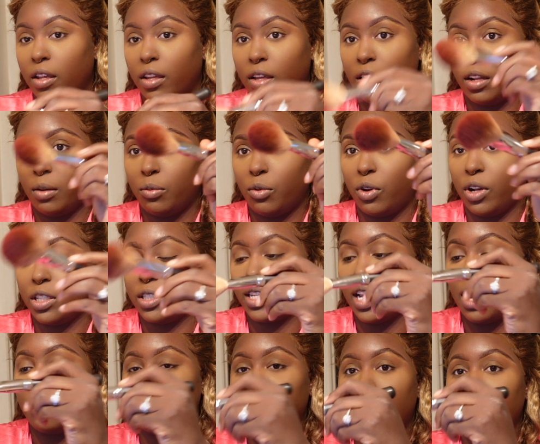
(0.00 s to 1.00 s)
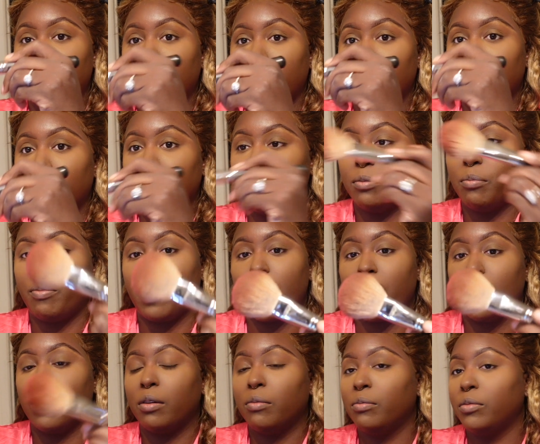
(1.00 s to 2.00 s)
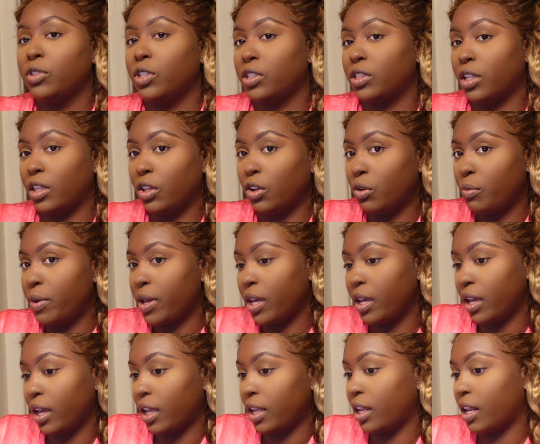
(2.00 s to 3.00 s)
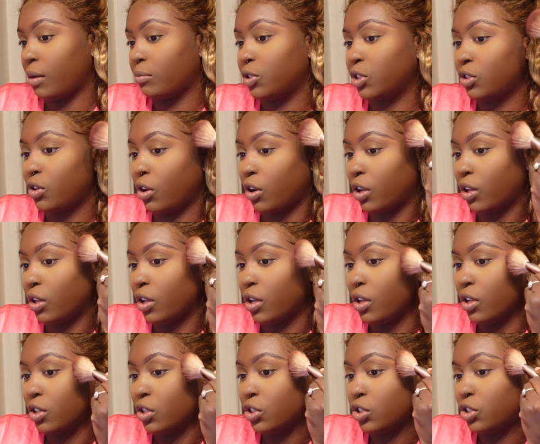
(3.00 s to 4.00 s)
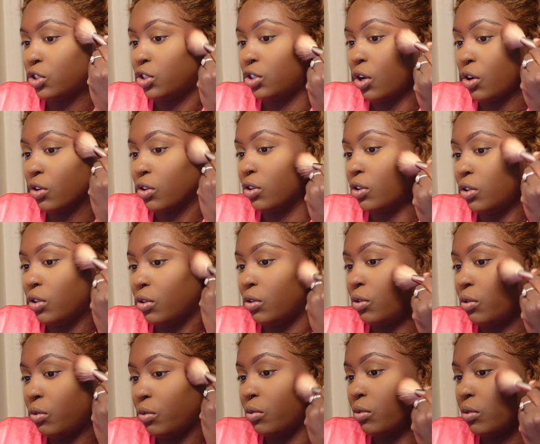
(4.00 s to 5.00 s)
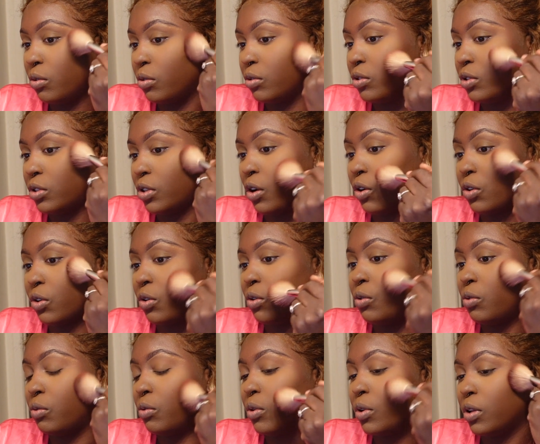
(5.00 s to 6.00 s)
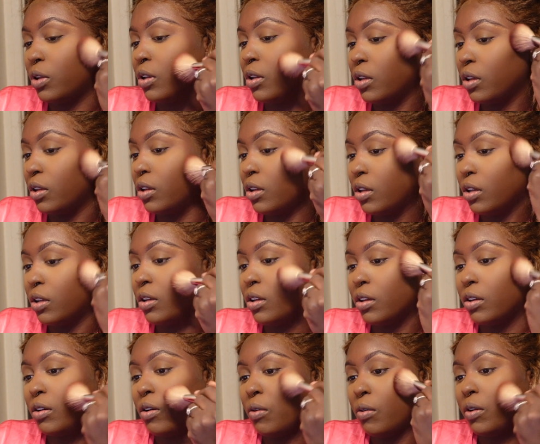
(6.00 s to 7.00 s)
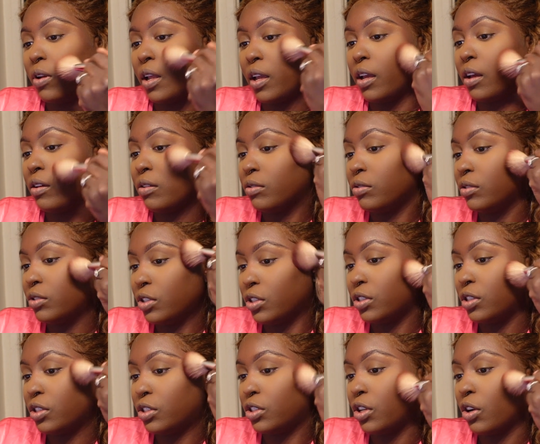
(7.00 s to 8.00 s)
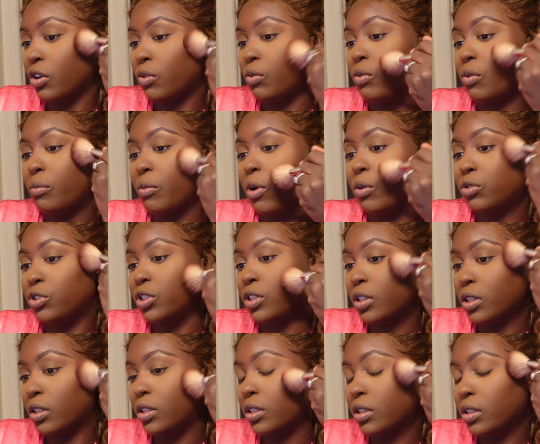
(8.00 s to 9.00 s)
And I'm gonna tap that in, bam, just a little bit, and I'm just gonna circle, circle, going down, just a circle motion.